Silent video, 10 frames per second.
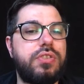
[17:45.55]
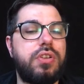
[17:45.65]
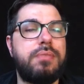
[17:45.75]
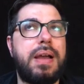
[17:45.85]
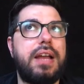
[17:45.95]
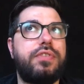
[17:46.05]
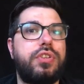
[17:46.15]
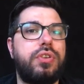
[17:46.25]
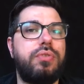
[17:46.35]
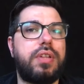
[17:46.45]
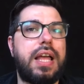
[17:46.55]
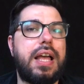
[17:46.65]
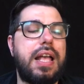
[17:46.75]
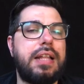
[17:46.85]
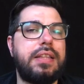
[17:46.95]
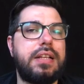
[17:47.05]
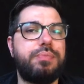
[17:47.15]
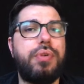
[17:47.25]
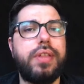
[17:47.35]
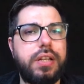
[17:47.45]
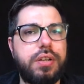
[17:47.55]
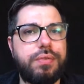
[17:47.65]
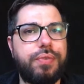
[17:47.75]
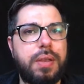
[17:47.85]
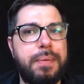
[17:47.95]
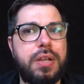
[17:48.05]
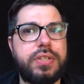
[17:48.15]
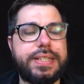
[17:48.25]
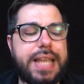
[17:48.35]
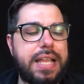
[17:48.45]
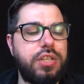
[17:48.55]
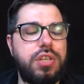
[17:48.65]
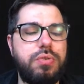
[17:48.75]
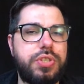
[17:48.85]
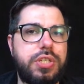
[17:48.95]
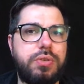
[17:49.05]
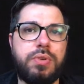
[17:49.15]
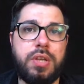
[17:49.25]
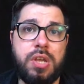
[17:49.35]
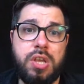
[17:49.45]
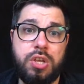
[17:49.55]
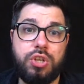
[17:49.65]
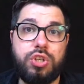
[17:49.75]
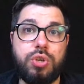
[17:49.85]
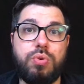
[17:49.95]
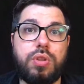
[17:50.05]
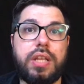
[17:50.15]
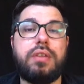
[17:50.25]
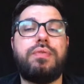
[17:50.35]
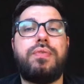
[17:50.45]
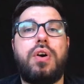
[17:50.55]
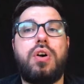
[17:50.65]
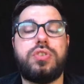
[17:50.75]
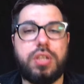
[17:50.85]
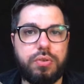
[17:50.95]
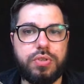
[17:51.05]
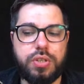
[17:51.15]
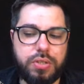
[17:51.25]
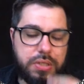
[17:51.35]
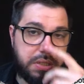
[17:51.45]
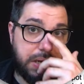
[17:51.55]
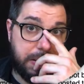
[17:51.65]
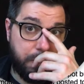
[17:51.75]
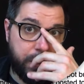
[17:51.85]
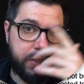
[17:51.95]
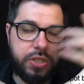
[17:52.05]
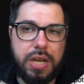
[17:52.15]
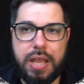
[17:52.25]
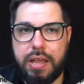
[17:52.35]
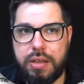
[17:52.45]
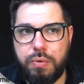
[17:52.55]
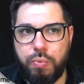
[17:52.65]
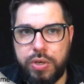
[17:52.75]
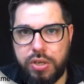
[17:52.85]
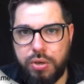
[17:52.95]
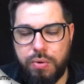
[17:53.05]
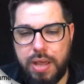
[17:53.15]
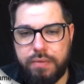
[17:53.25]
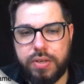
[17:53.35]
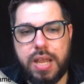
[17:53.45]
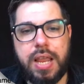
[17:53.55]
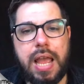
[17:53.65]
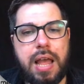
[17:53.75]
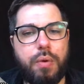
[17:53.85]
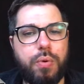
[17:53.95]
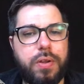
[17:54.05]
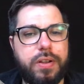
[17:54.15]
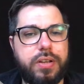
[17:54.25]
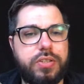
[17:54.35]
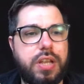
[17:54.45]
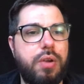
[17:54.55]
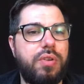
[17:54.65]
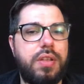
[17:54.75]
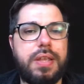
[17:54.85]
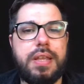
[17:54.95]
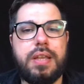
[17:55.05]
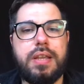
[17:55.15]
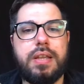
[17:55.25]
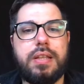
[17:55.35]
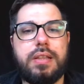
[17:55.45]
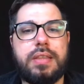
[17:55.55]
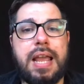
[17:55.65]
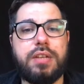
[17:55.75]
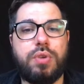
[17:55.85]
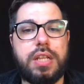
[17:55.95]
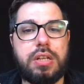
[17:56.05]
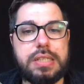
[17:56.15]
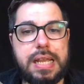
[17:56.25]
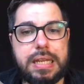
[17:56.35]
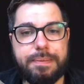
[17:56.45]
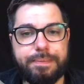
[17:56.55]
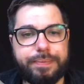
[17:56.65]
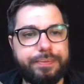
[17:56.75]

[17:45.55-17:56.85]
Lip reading: So you might have to Google that, and that's probably a good thing because it's getting you used to Googling for solutions, which we do every day at work. So that is what it looks like.